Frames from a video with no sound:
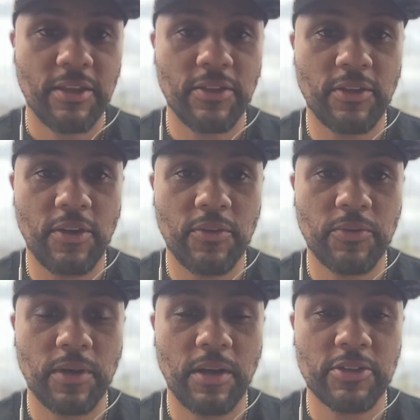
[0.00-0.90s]
you know,
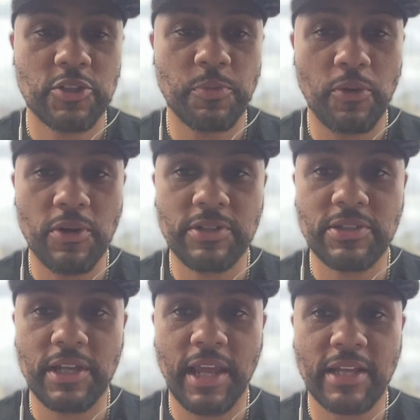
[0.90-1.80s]
uh, sports
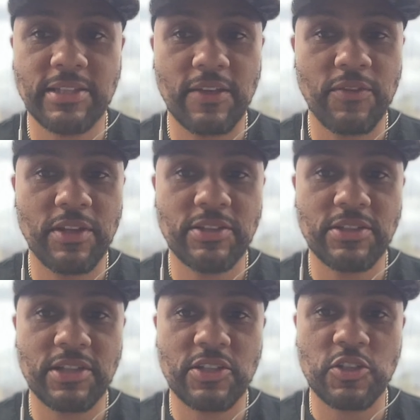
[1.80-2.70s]
and activities
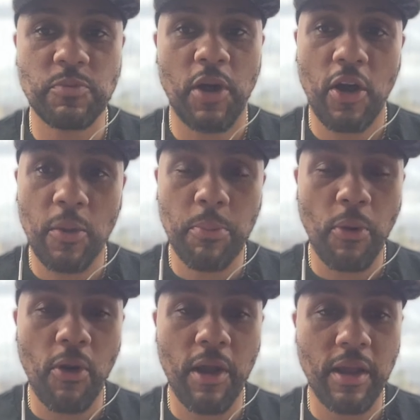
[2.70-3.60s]
is just a small
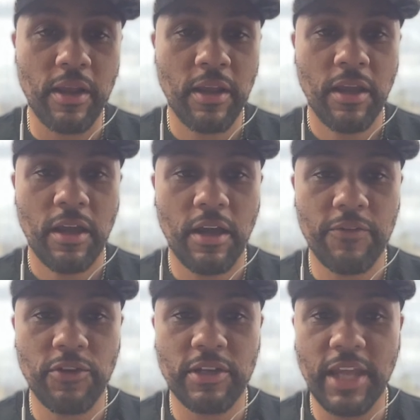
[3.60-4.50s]
part
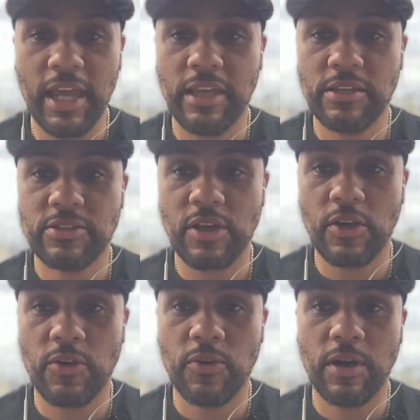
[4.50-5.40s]
of your day.
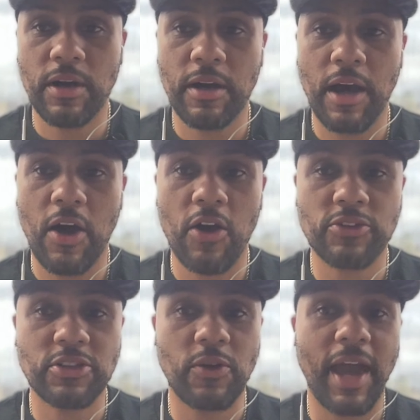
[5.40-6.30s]
So uh, I
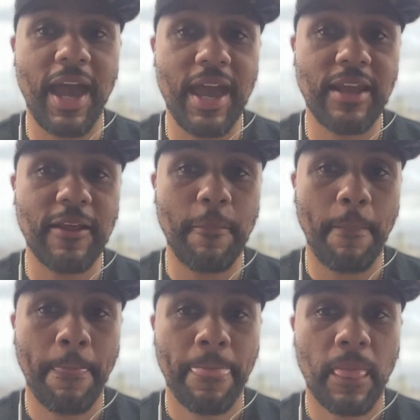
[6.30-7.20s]
also added
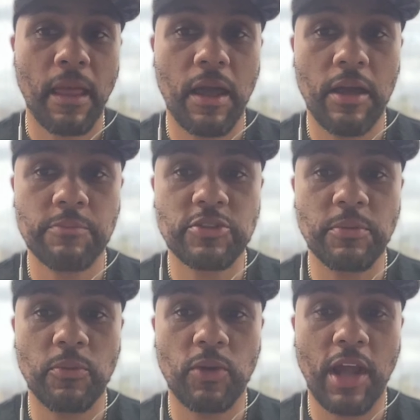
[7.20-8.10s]
um,
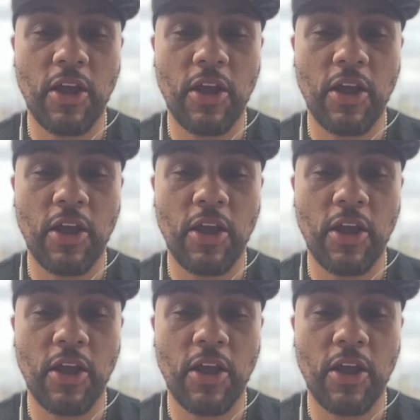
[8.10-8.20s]
some, what I